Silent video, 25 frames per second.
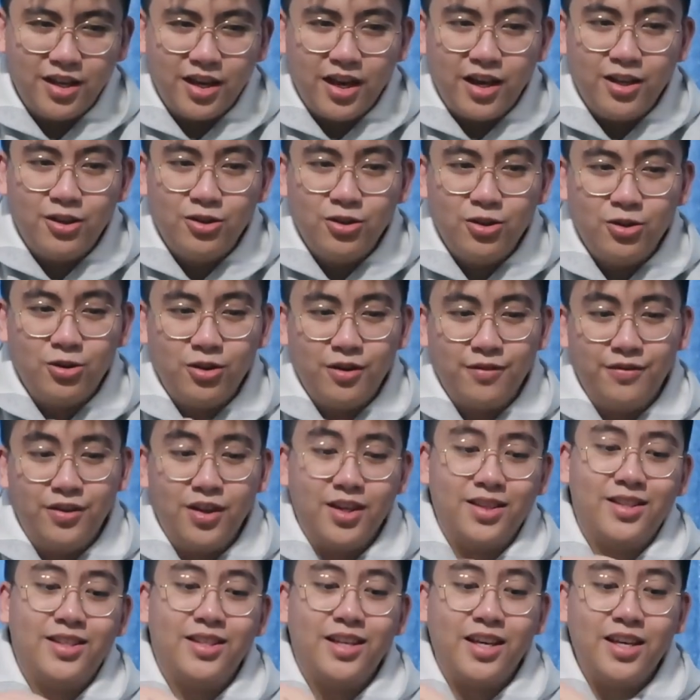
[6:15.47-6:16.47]
I don't know if they
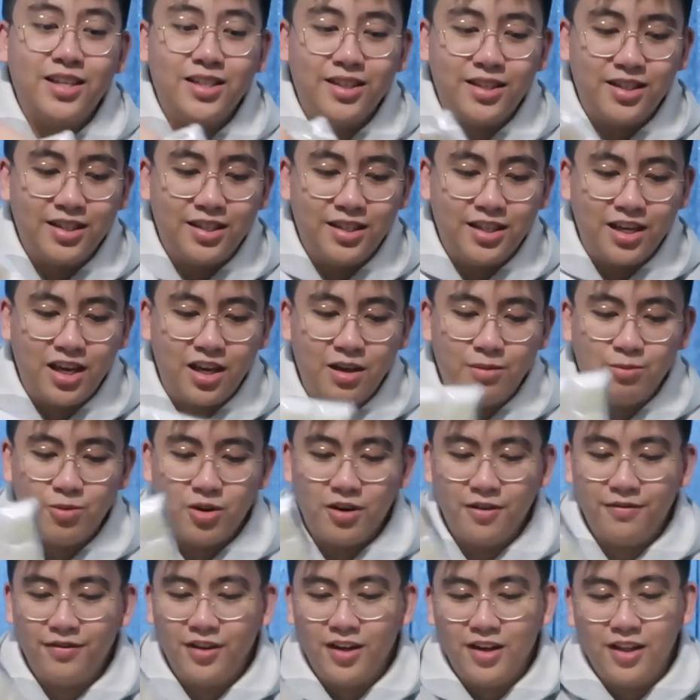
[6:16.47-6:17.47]
taste the same or
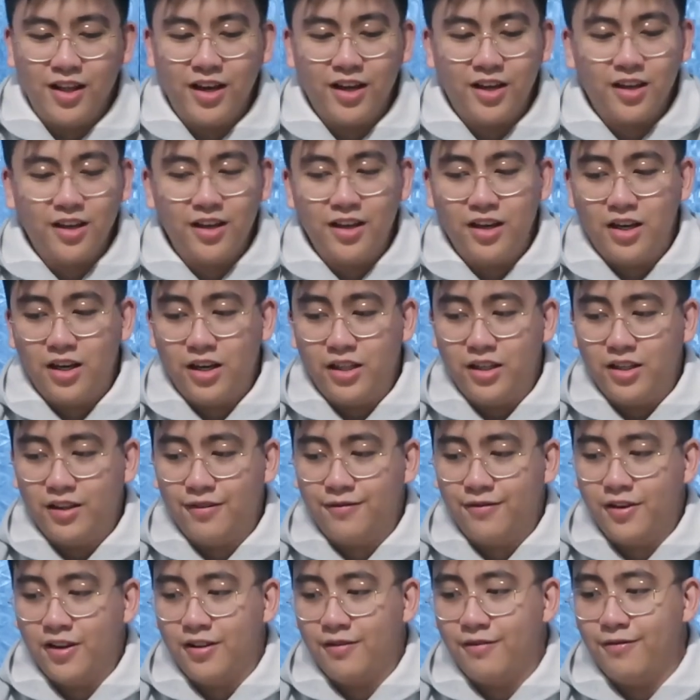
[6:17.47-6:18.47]
if they're like a
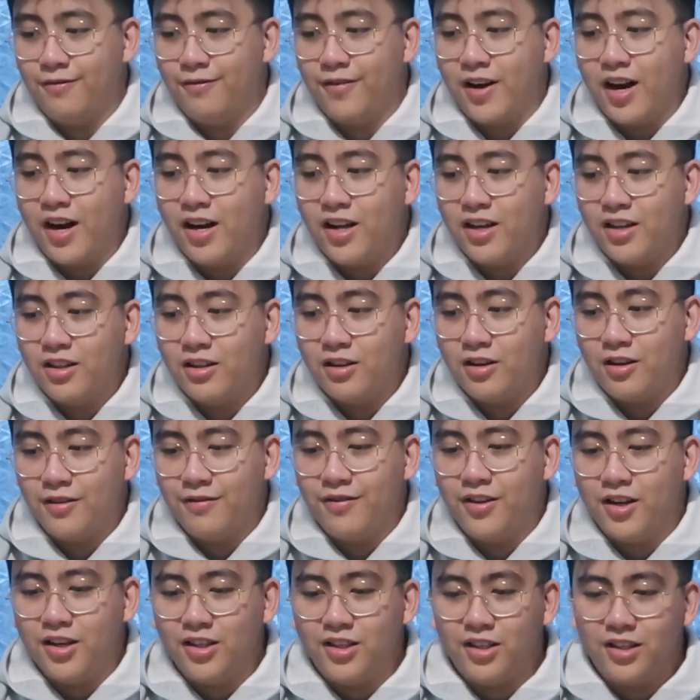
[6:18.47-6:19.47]
different variant or if
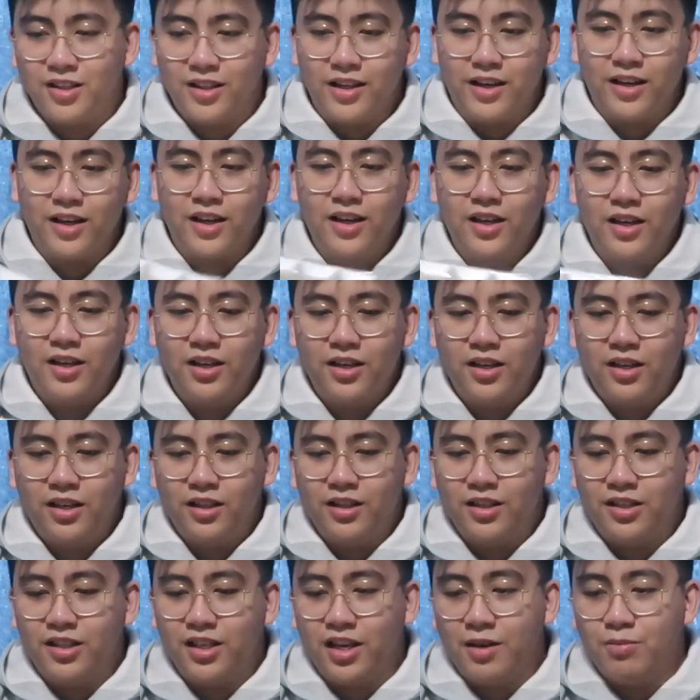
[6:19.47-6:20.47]
they're just like
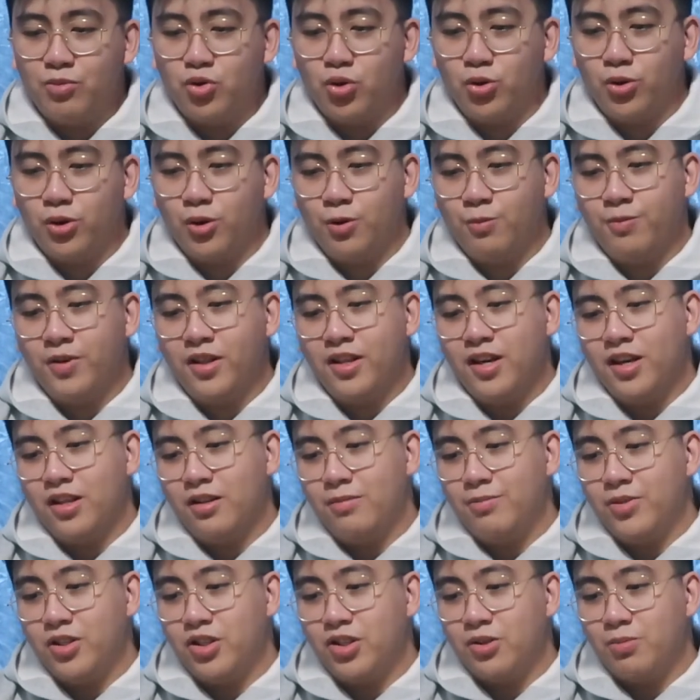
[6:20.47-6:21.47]
the same Tokyo banana
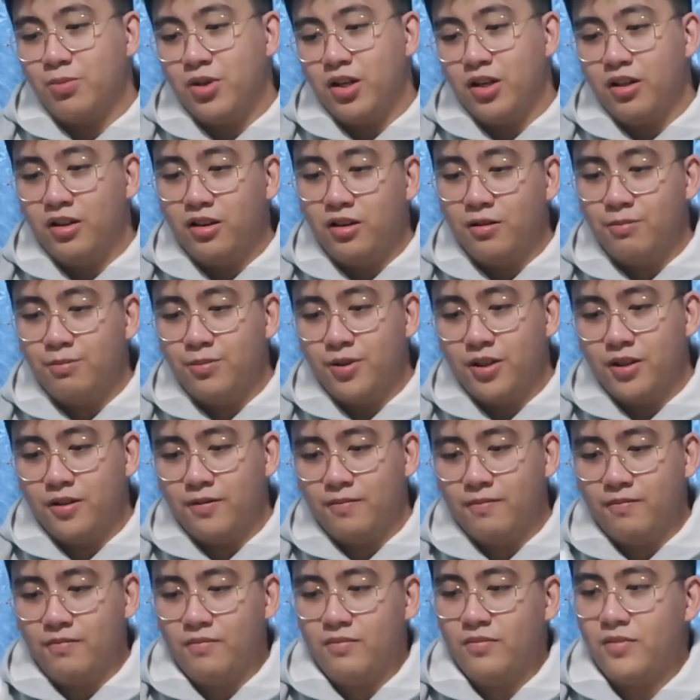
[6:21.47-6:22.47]
but smaller, but
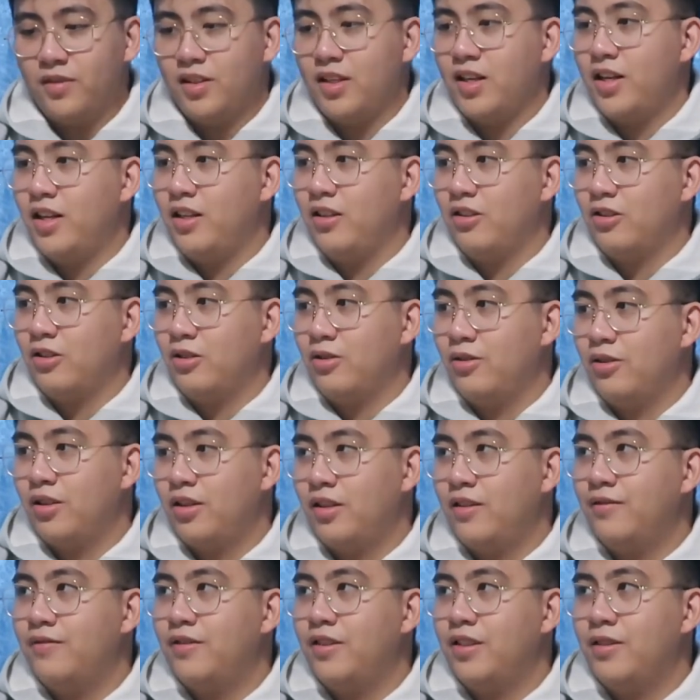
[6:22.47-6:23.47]
I'll go
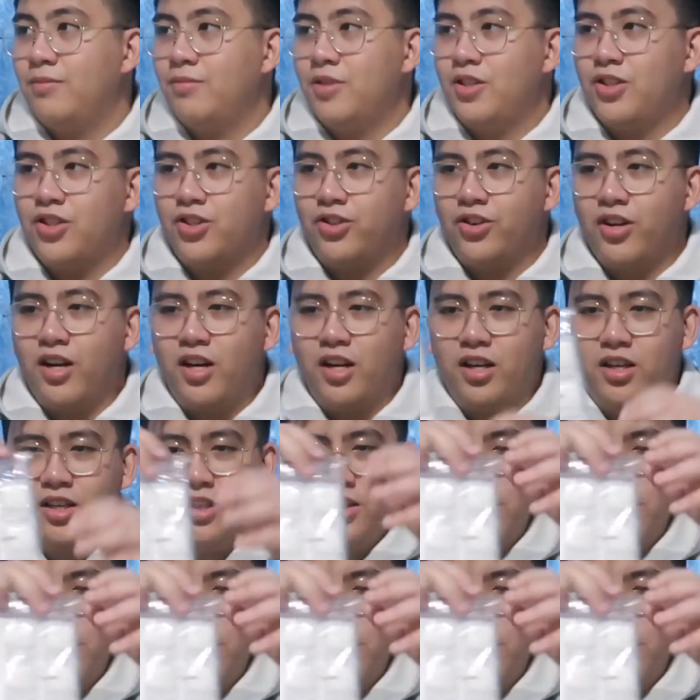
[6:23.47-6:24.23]
give them a try.